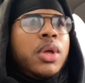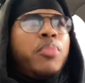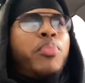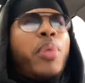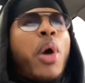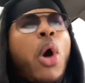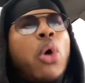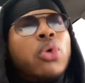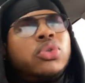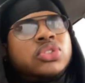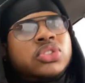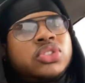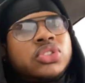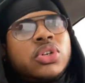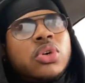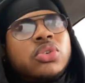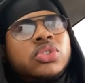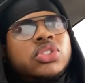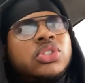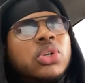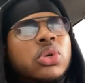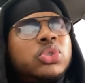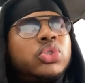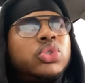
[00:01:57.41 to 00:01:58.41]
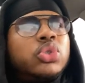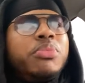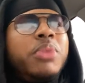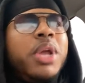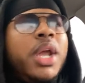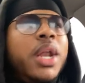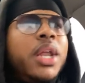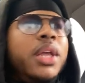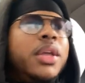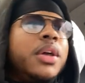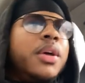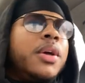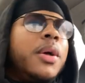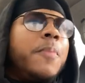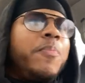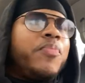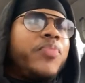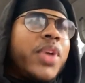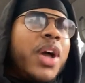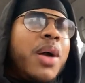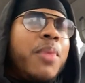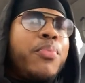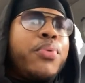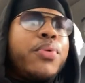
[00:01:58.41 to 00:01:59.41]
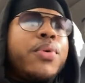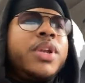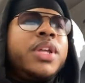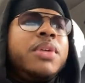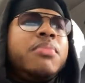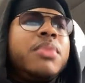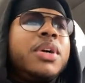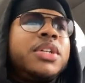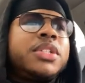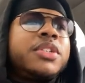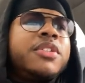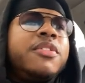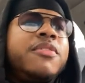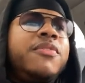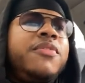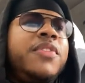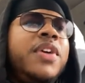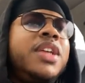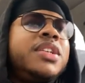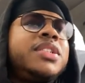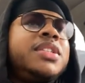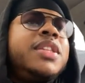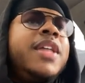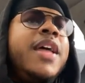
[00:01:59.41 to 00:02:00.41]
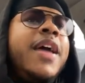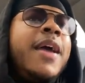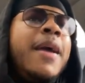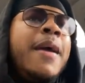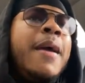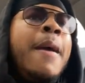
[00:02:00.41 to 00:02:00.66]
posts on social media, I'm pretty much convinced that